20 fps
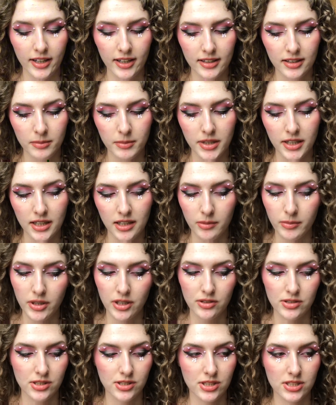any makeup
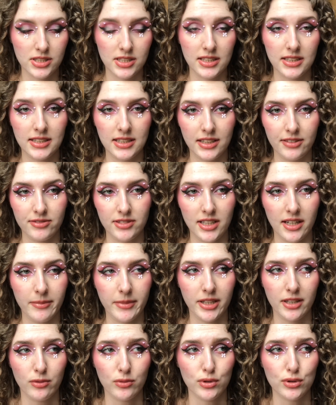because I just didn't have time and
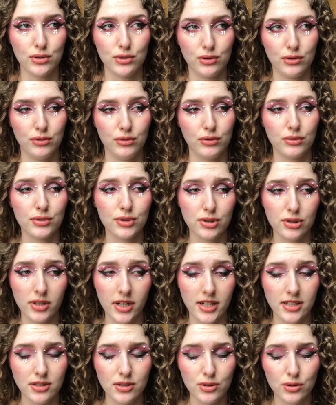I was too
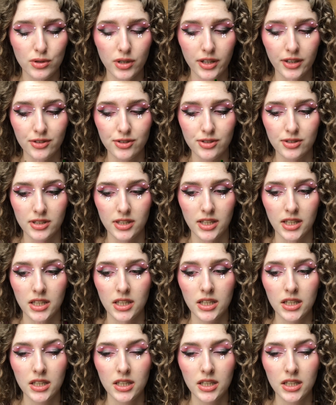stressed to actually